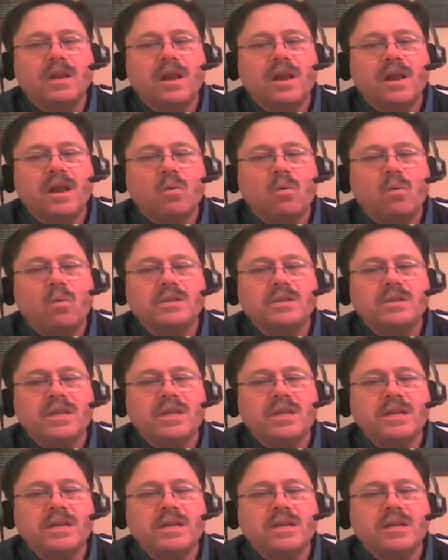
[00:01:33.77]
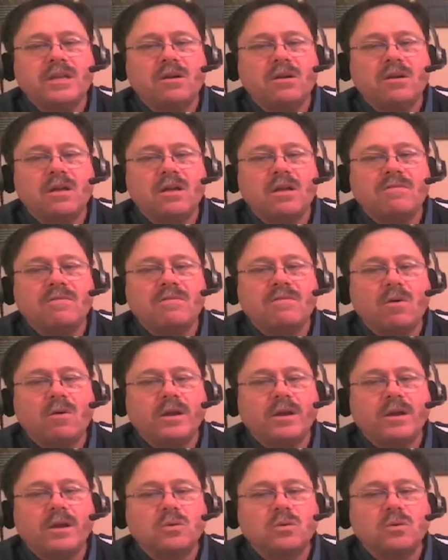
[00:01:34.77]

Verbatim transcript: Now, what this thing is geared up for is